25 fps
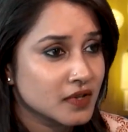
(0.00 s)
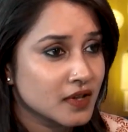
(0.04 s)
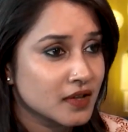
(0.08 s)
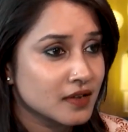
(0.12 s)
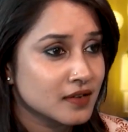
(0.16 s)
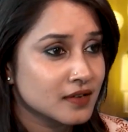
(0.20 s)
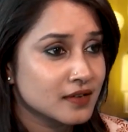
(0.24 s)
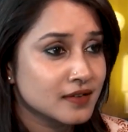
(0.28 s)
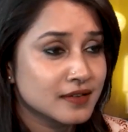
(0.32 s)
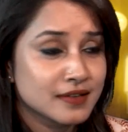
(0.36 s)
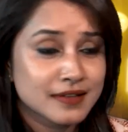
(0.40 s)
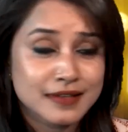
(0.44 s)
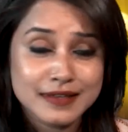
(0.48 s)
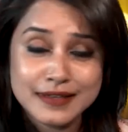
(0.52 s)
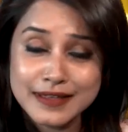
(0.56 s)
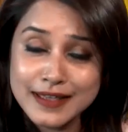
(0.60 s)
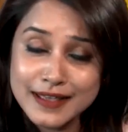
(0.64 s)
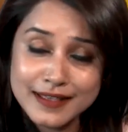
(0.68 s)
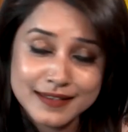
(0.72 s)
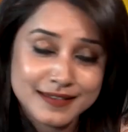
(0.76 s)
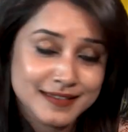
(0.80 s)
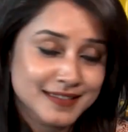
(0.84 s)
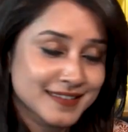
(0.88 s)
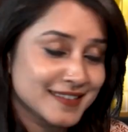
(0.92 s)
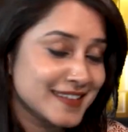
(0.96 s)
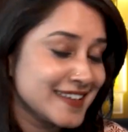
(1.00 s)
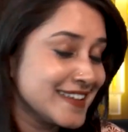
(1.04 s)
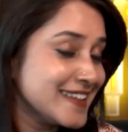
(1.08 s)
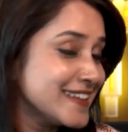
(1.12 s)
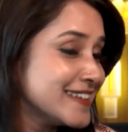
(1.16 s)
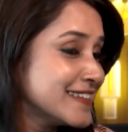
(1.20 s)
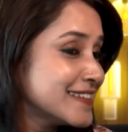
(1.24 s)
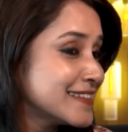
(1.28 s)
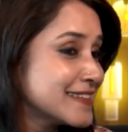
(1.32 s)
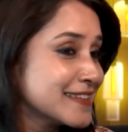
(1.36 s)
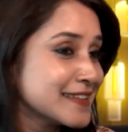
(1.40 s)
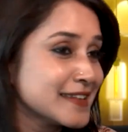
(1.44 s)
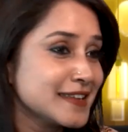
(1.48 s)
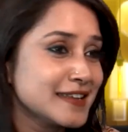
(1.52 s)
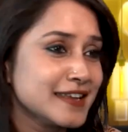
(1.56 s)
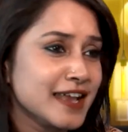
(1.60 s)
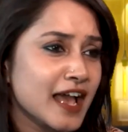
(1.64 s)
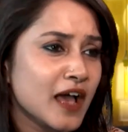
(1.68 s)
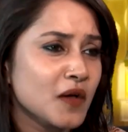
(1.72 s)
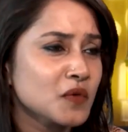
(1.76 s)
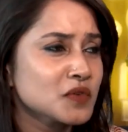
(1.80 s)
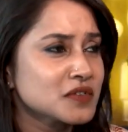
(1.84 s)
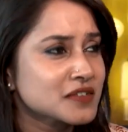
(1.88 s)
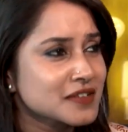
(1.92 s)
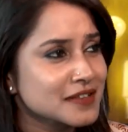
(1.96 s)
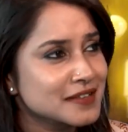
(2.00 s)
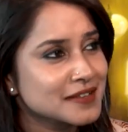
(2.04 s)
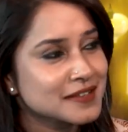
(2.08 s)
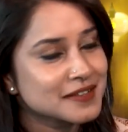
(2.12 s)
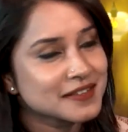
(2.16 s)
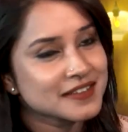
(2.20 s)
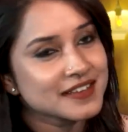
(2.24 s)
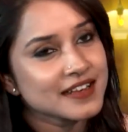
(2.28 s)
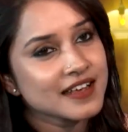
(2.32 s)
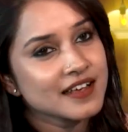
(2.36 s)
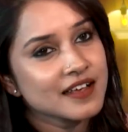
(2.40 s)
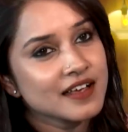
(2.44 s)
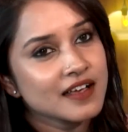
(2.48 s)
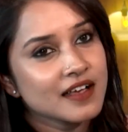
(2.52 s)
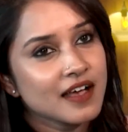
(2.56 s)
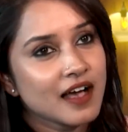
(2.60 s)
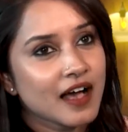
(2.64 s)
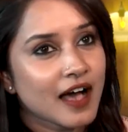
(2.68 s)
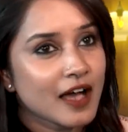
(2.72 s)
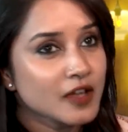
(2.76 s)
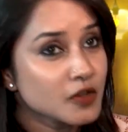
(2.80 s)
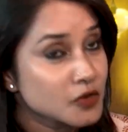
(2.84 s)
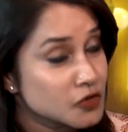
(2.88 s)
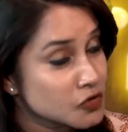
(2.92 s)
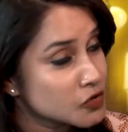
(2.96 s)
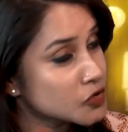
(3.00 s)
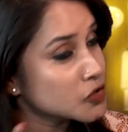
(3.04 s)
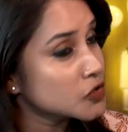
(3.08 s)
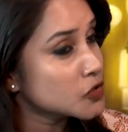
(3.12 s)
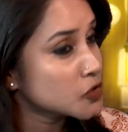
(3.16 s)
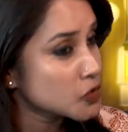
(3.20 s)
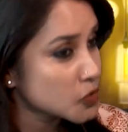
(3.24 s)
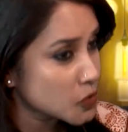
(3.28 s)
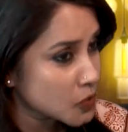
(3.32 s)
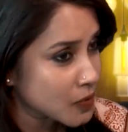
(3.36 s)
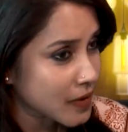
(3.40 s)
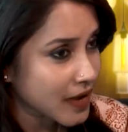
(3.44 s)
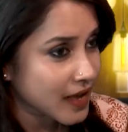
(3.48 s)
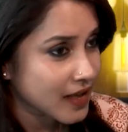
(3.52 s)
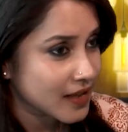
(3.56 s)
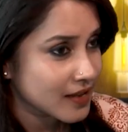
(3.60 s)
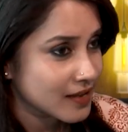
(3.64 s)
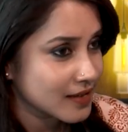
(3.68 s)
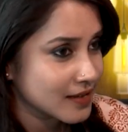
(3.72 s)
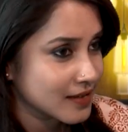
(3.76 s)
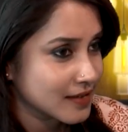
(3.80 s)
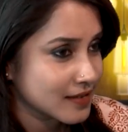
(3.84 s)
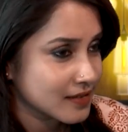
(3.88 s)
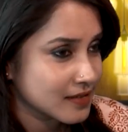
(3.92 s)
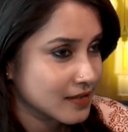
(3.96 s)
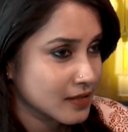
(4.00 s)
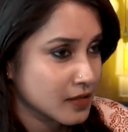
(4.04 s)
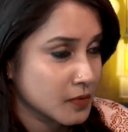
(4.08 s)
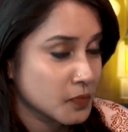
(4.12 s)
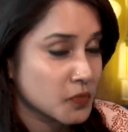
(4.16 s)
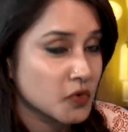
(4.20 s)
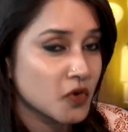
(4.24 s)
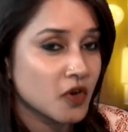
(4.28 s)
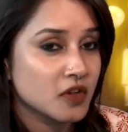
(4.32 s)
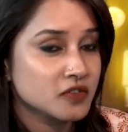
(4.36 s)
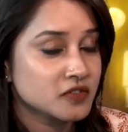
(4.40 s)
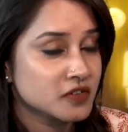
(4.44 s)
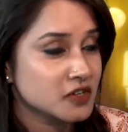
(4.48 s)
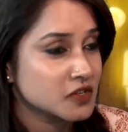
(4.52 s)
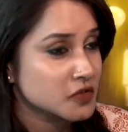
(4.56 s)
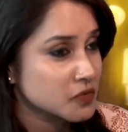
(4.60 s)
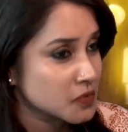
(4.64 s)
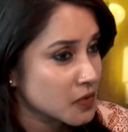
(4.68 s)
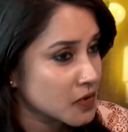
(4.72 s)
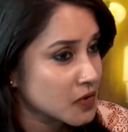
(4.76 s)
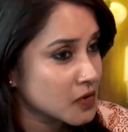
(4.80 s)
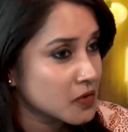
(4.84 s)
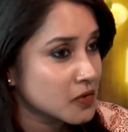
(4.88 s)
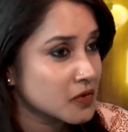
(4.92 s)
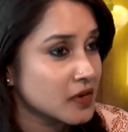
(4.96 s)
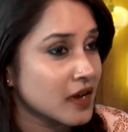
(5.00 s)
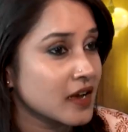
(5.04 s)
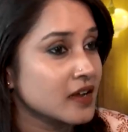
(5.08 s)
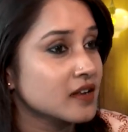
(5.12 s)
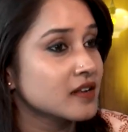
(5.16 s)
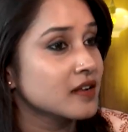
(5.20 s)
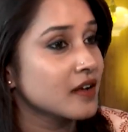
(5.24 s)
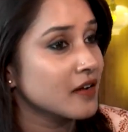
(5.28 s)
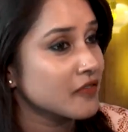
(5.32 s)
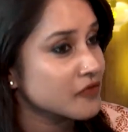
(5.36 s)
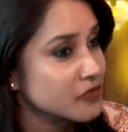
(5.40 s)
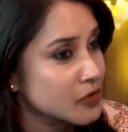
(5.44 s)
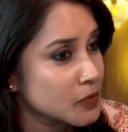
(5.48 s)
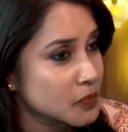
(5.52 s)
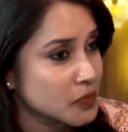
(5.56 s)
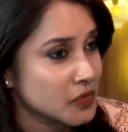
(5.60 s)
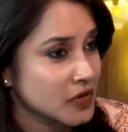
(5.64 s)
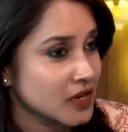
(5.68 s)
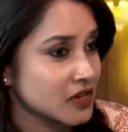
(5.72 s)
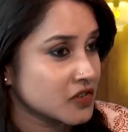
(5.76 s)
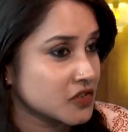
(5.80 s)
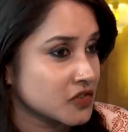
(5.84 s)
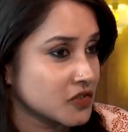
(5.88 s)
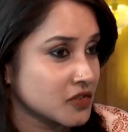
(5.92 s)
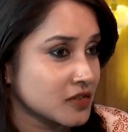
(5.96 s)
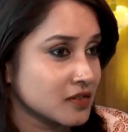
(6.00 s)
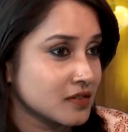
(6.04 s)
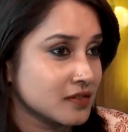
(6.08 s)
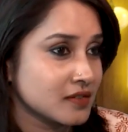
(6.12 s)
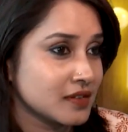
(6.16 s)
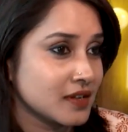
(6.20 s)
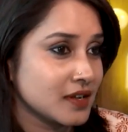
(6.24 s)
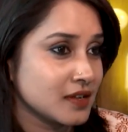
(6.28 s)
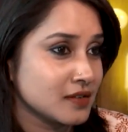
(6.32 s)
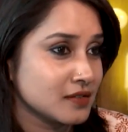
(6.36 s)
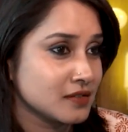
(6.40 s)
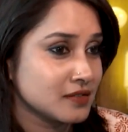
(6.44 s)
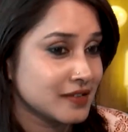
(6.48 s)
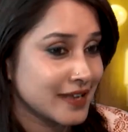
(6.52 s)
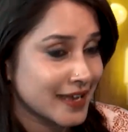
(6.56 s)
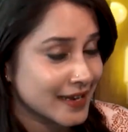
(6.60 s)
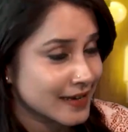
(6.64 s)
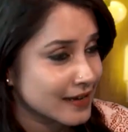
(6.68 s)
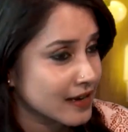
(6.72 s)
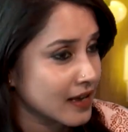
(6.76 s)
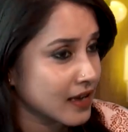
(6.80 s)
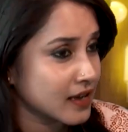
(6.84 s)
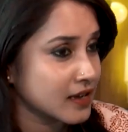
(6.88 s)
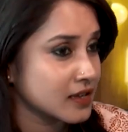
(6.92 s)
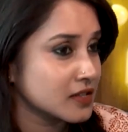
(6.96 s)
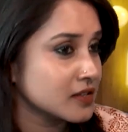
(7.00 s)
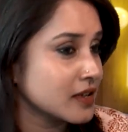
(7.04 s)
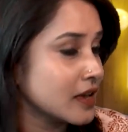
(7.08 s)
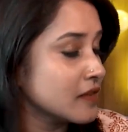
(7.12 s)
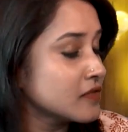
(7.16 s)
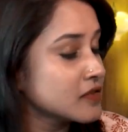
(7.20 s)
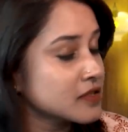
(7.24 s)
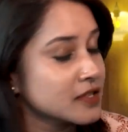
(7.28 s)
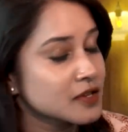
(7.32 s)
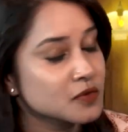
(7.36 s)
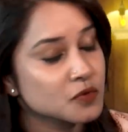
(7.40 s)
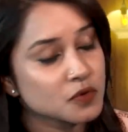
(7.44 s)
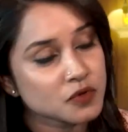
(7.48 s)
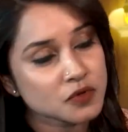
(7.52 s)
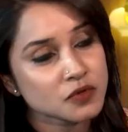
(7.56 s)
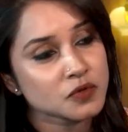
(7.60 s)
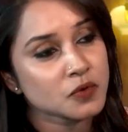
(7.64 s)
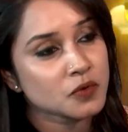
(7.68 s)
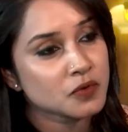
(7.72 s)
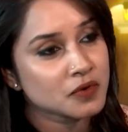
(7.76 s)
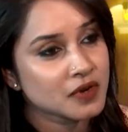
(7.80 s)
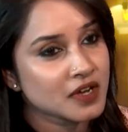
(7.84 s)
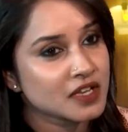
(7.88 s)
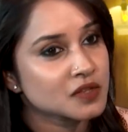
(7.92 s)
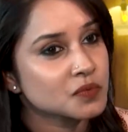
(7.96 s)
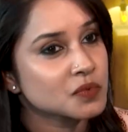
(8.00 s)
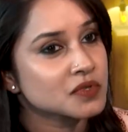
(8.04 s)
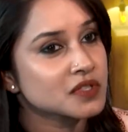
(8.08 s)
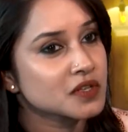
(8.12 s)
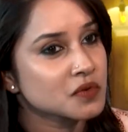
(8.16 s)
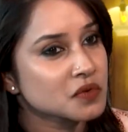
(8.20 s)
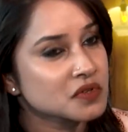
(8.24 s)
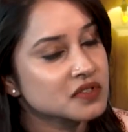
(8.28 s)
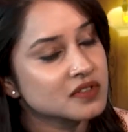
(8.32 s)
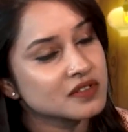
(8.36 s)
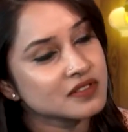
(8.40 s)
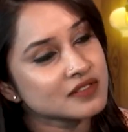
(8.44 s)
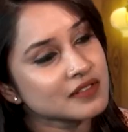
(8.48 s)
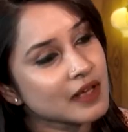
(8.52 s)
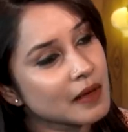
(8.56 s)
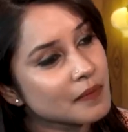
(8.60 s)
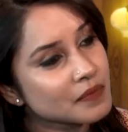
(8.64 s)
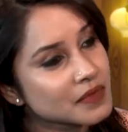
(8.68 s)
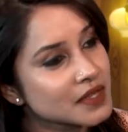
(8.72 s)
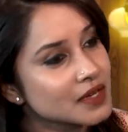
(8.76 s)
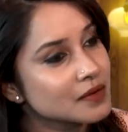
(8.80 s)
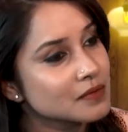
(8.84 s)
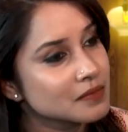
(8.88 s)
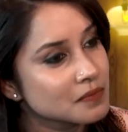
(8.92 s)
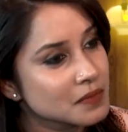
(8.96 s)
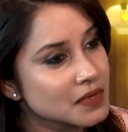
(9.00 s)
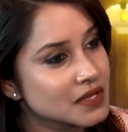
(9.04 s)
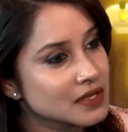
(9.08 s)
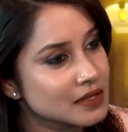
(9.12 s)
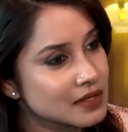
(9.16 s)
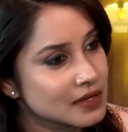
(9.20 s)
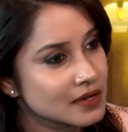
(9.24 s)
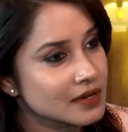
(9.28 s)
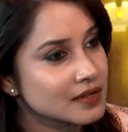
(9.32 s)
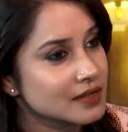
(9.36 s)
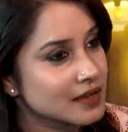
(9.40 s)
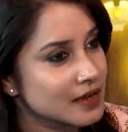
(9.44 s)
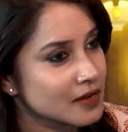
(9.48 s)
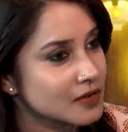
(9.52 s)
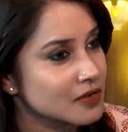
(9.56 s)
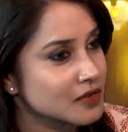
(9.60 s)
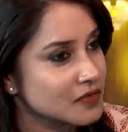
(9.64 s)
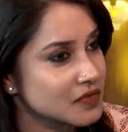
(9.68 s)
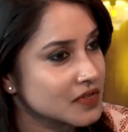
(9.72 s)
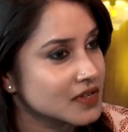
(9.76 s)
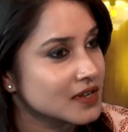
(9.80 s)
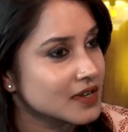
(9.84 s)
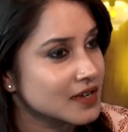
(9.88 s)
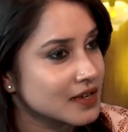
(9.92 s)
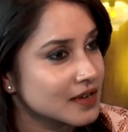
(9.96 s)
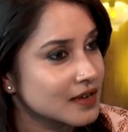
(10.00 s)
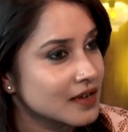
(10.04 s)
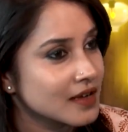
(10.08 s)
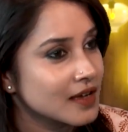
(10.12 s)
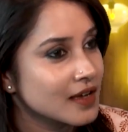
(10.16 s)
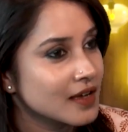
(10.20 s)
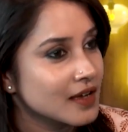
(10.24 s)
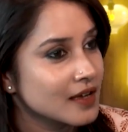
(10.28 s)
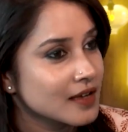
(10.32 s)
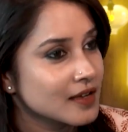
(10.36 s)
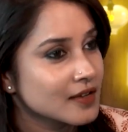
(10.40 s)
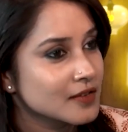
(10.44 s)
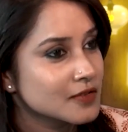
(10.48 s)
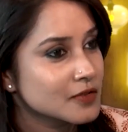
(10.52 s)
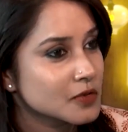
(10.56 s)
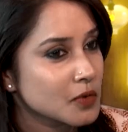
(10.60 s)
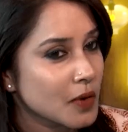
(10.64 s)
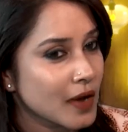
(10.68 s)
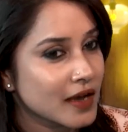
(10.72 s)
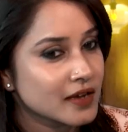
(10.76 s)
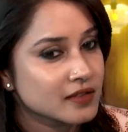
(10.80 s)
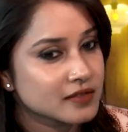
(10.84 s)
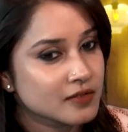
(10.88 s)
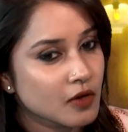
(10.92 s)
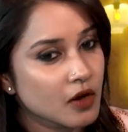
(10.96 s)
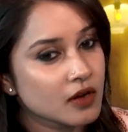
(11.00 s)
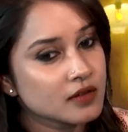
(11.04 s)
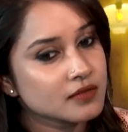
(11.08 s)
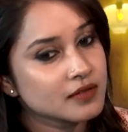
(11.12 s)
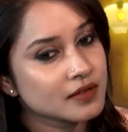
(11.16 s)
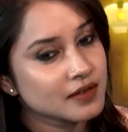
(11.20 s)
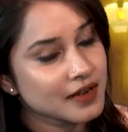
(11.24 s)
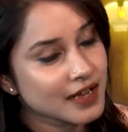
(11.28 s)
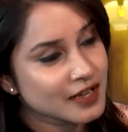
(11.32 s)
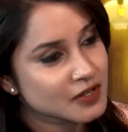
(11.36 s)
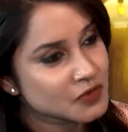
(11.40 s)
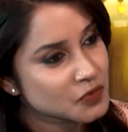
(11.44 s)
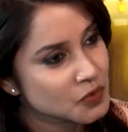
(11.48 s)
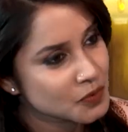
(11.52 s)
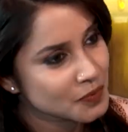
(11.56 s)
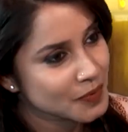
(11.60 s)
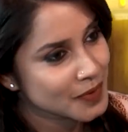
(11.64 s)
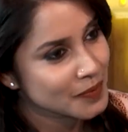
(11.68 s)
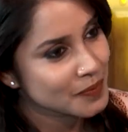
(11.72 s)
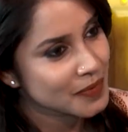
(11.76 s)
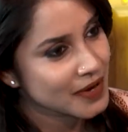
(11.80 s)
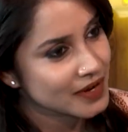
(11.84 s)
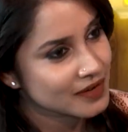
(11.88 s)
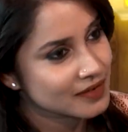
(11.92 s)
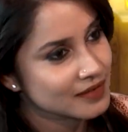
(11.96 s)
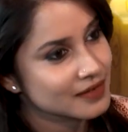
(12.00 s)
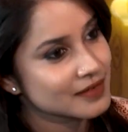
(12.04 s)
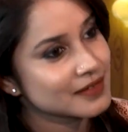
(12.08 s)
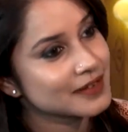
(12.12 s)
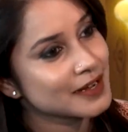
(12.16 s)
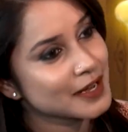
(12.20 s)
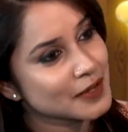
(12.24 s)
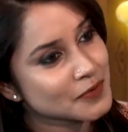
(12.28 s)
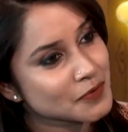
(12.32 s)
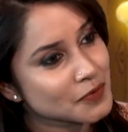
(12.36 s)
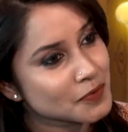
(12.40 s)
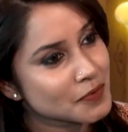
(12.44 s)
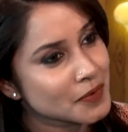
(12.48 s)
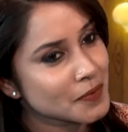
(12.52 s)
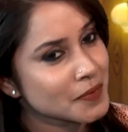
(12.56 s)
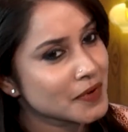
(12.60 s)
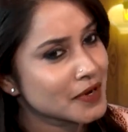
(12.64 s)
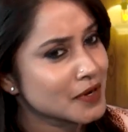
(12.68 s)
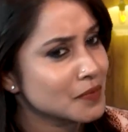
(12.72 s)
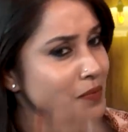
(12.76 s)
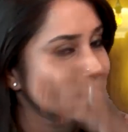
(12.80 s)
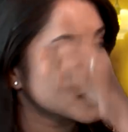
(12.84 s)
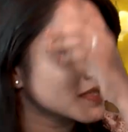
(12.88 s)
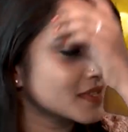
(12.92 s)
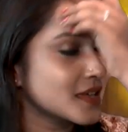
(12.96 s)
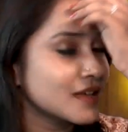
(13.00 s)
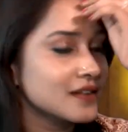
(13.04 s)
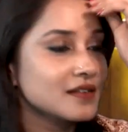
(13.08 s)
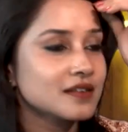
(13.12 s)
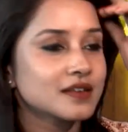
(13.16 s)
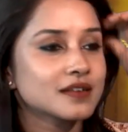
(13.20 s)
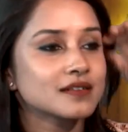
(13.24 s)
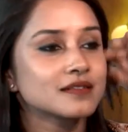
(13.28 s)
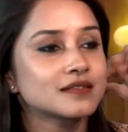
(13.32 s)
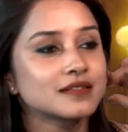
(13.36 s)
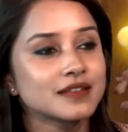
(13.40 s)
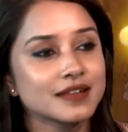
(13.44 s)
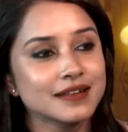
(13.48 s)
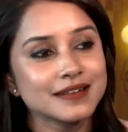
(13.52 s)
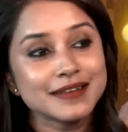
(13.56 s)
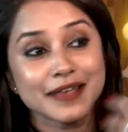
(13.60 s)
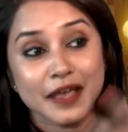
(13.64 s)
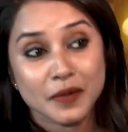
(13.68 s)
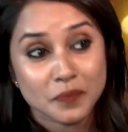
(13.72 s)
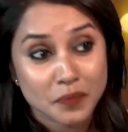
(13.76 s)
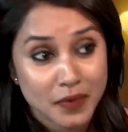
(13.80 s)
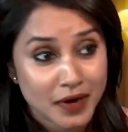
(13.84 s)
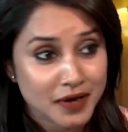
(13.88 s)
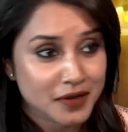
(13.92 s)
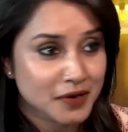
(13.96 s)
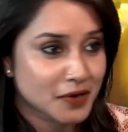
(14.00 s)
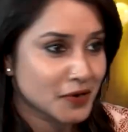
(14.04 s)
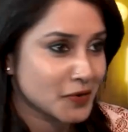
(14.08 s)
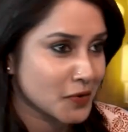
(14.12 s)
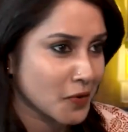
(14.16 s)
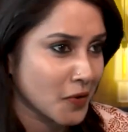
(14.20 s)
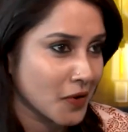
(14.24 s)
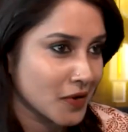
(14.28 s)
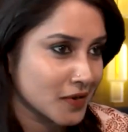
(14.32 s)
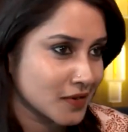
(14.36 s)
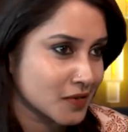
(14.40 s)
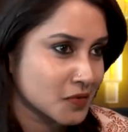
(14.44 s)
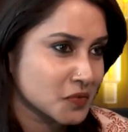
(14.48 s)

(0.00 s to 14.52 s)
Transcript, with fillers: five to yes, six jobs. Easily. I wow. was just, I used to do well. The projects were good. I loved the pressure and deadlines. Everything was so nice. But there was just something missing at the end of the day. Mm. So I thought the next would be better. The next would be better. But then it didn't get better at all.